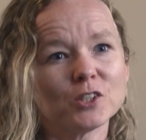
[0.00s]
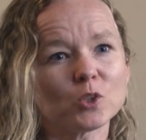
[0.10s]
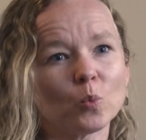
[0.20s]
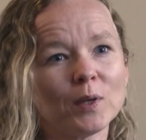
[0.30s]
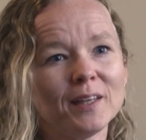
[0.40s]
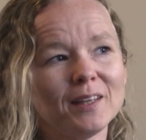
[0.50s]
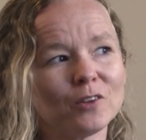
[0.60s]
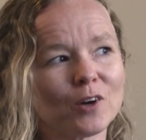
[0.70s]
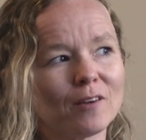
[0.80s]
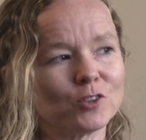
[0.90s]
So we
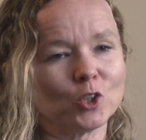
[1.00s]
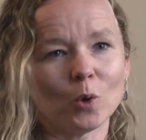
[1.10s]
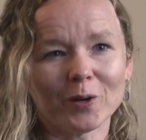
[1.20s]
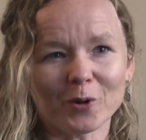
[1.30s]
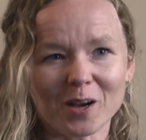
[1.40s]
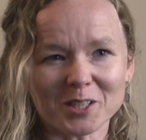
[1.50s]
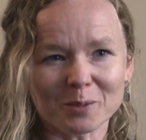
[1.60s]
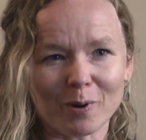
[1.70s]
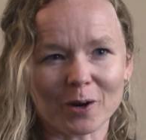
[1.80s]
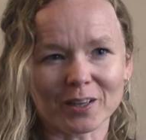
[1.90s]
either have to go across
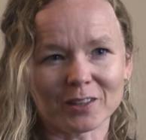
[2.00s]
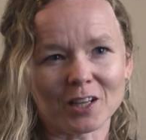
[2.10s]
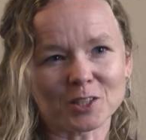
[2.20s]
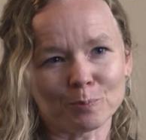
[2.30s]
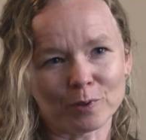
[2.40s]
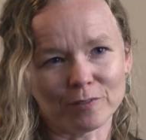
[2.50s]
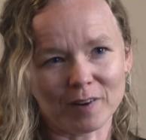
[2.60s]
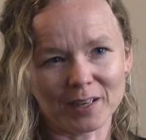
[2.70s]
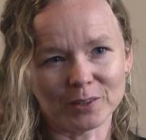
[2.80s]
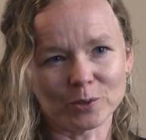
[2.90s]
the parking lot to
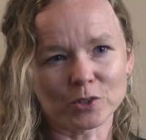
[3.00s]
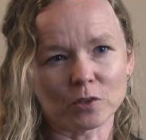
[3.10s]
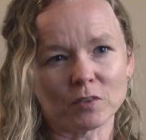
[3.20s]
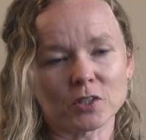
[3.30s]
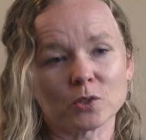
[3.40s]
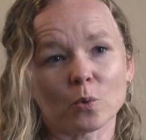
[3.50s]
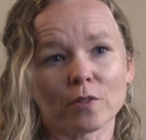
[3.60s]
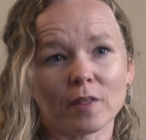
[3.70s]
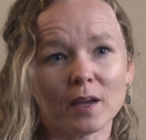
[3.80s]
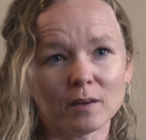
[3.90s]
provide those services
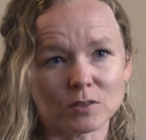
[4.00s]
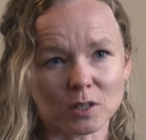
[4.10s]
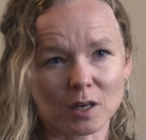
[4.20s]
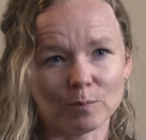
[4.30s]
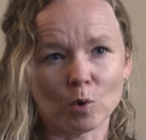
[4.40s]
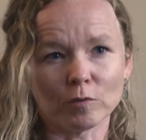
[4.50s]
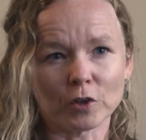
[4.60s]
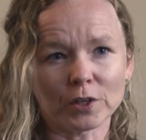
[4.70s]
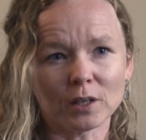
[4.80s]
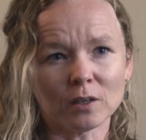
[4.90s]
or they have to come
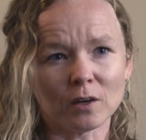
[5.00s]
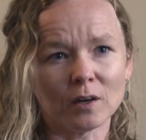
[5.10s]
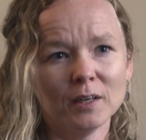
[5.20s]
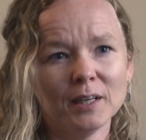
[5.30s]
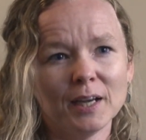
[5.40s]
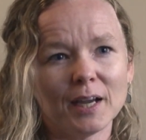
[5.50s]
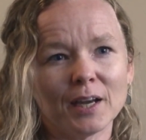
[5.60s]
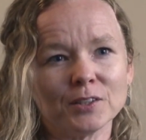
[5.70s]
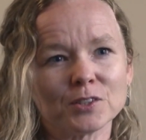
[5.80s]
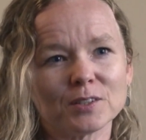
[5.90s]
over here
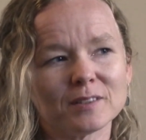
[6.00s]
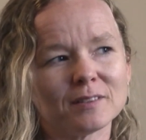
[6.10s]
and